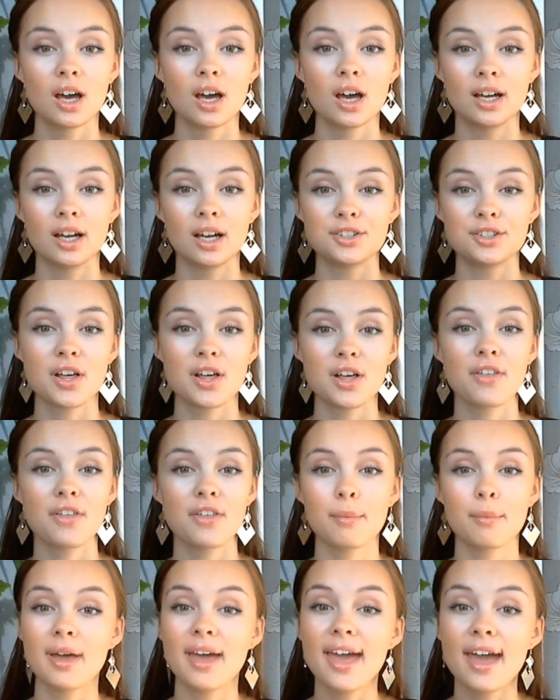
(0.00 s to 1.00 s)
uh, tell
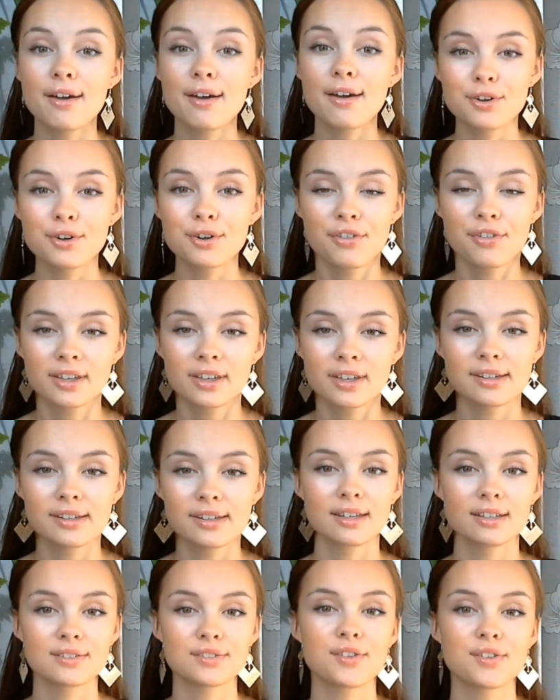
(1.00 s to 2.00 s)
them everything
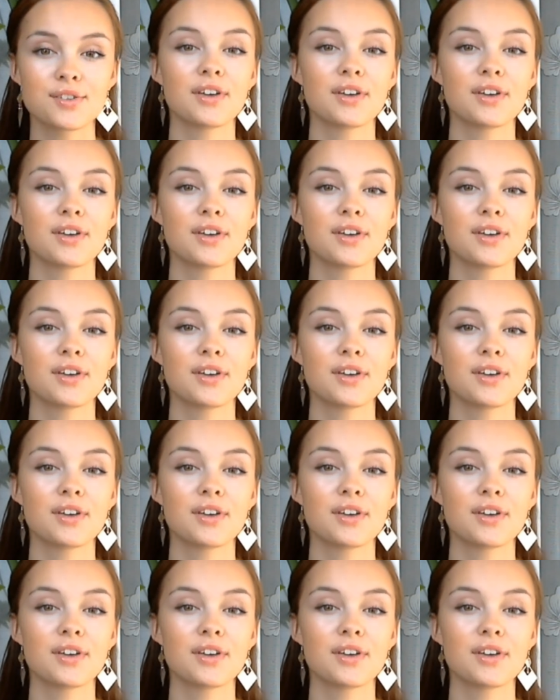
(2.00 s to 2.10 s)
and